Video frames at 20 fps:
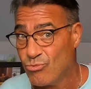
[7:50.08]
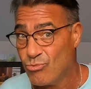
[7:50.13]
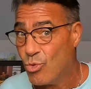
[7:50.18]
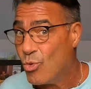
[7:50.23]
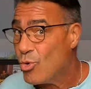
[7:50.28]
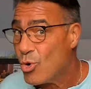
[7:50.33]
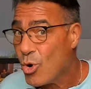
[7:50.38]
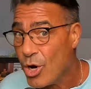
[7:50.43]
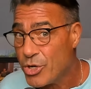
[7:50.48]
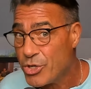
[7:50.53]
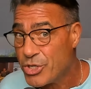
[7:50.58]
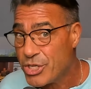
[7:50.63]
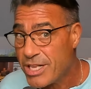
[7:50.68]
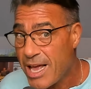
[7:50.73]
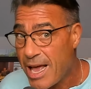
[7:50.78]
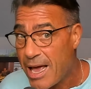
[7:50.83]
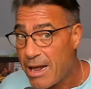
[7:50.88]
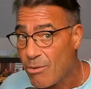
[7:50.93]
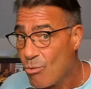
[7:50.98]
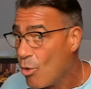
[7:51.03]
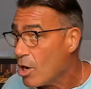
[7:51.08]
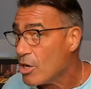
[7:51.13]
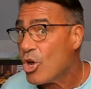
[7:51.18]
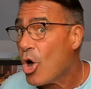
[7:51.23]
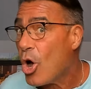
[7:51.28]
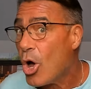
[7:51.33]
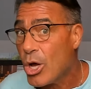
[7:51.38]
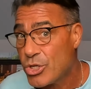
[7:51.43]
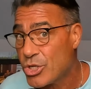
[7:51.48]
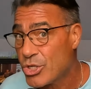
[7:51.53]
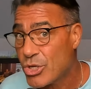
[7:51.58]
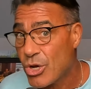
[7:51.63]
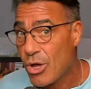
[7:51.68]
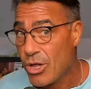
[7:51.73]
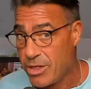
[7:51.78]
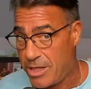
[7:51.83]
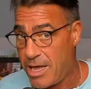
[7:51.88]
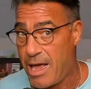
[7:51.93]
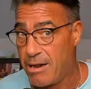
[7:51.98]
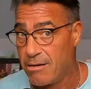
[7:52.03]
who causes that? What causes
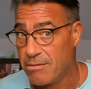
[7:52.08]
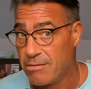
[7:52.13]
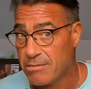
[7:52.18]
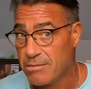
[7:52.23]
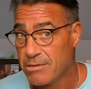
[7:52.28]
all that?